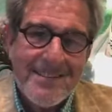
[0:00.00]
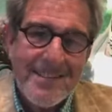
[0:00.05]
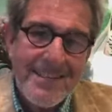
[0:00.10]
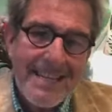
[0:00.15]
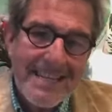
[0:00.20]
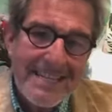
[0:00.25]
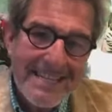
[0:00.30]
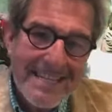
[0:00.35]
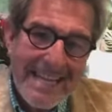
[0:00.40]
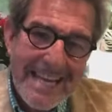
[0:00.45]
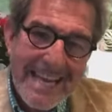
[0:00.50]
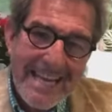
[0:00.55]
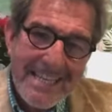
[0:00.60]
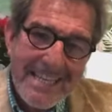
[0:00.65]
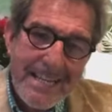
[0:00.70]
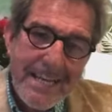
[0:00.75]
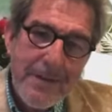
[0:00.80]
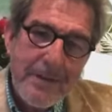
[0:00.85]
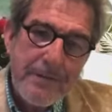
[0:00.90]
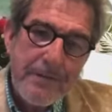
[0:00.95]
So there's the
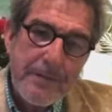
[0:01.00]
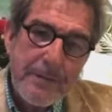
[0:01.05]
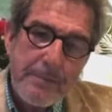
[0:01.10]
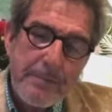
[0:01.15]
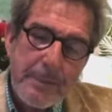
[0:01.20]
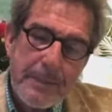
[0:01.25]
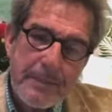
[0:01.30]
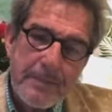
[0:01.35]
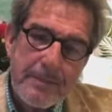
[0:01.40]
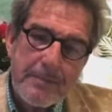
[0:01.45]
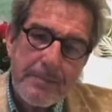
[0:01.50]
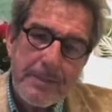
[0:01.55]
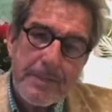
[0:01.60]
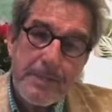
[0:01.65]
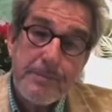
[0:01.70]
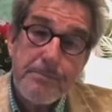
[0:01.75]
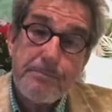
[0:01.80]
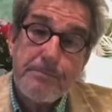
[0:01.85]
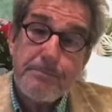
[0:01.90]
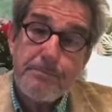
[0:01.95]
idea of the
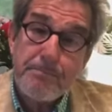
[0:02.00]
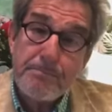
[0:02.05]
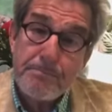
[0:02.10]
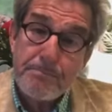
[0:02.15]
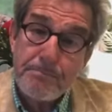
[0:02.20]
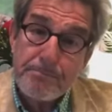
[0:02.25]
pilgrimage.